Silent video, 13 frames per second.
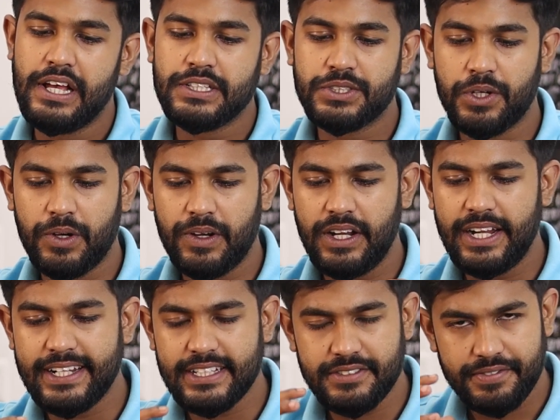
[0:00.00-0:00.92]
So
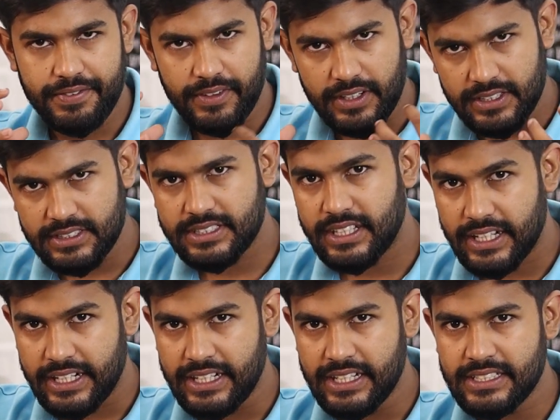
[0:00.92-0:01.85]
let us first
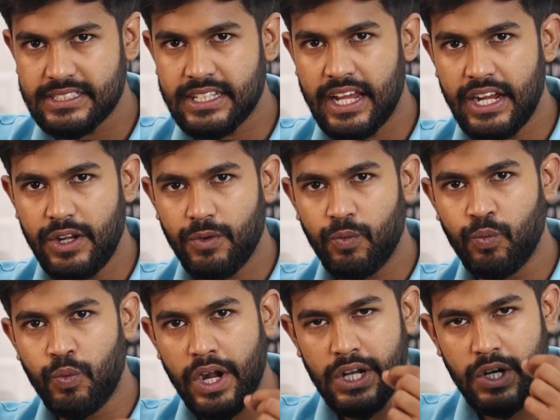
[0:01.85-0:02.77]
understand
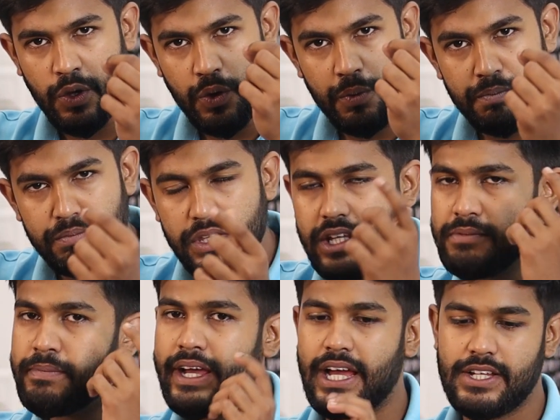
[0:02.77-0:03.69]
what do you
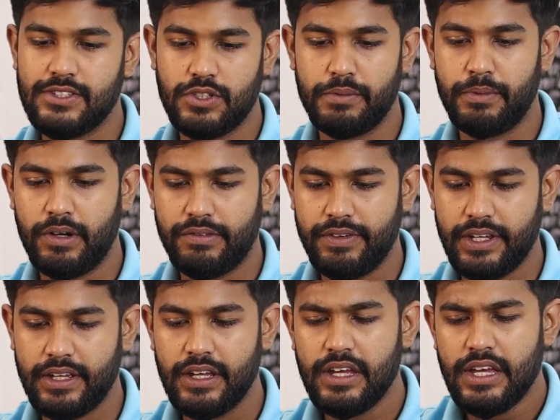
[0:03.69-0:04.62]
mean by
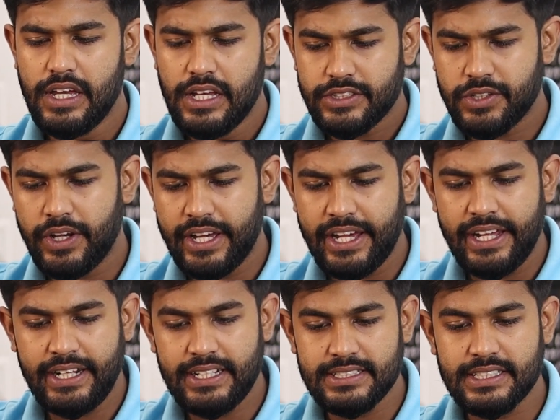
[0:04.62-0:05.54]
isomorphic. So
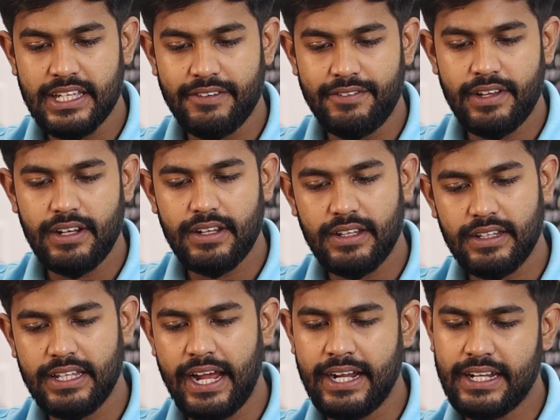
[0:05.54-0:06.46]
here it is given
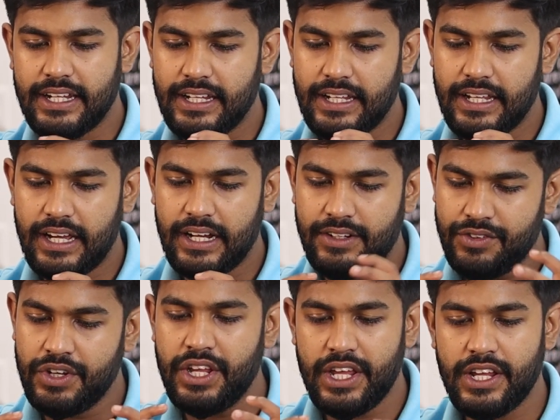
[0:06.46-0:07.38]
that
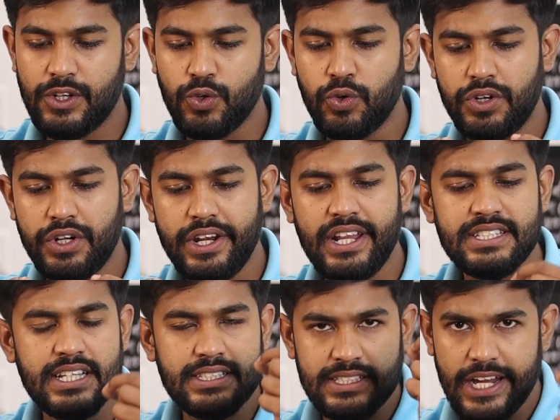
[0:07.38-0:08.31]
two
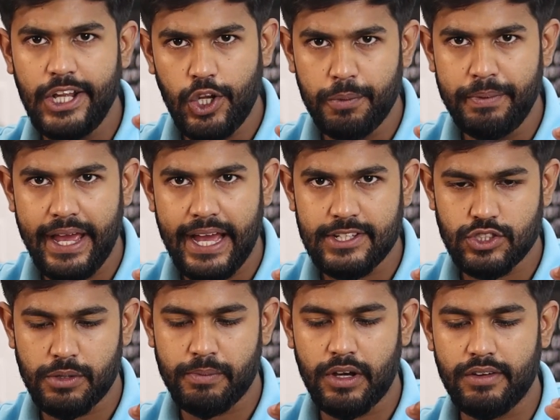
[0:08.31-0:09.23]
trees are said to be
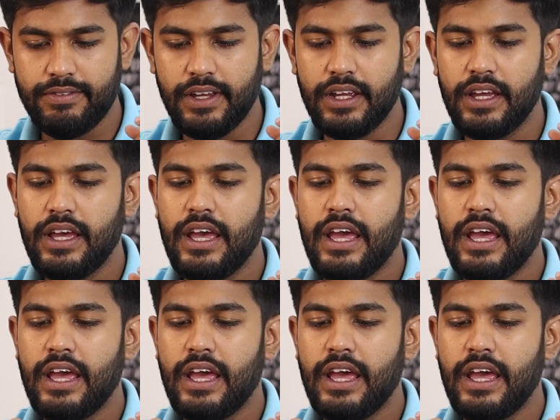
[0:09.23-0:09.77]
isomorphic